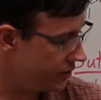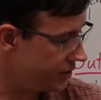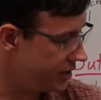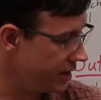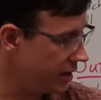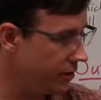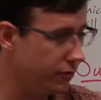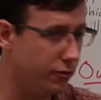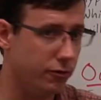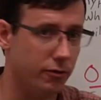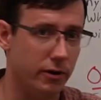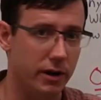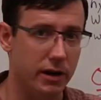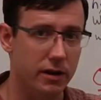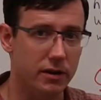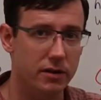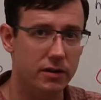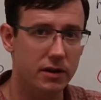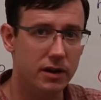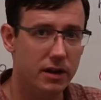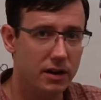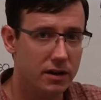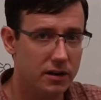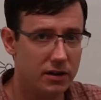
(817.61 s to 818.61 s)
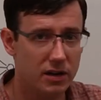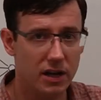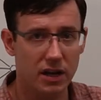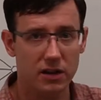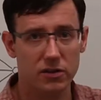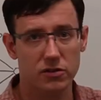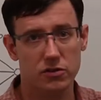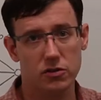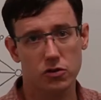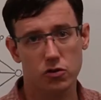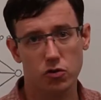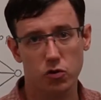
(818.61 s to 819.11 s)
different
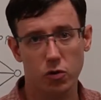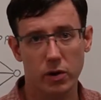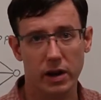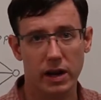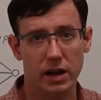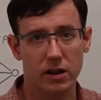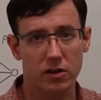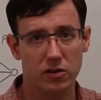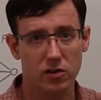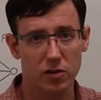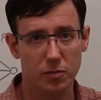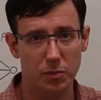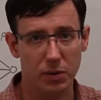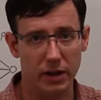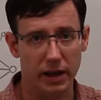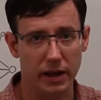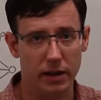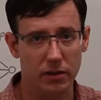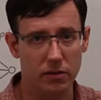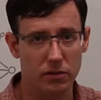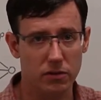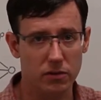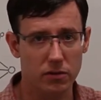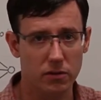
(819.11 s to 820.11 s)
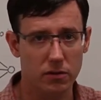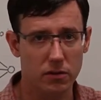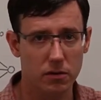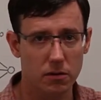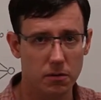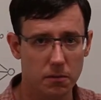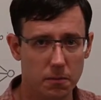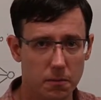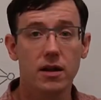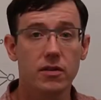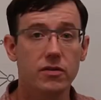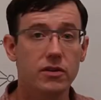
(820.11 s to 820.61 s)
test train splits.
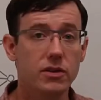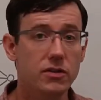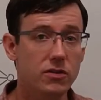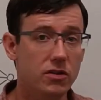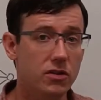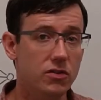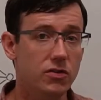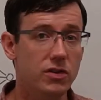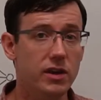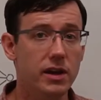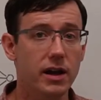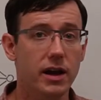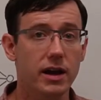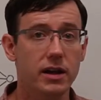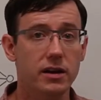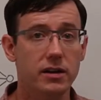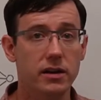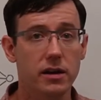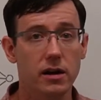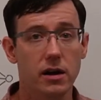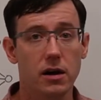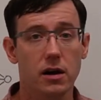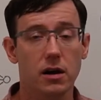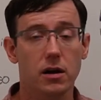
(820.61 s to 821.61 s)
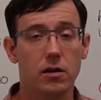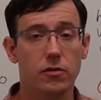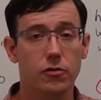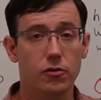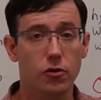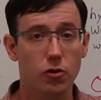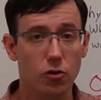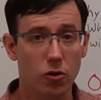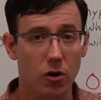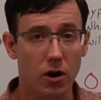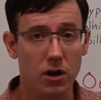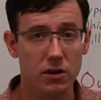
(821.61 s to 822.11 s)
This is the idea of
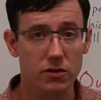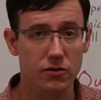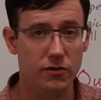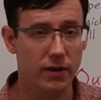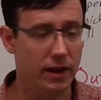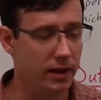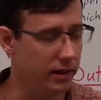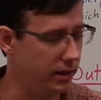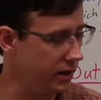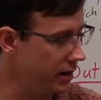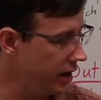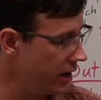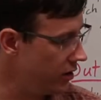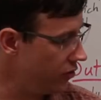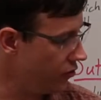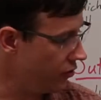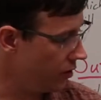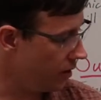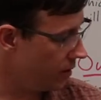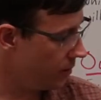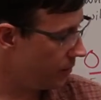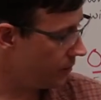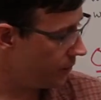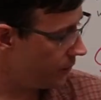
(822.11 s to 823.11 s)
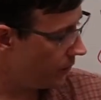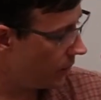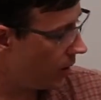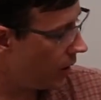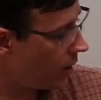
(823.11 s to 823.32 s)
cross-validation,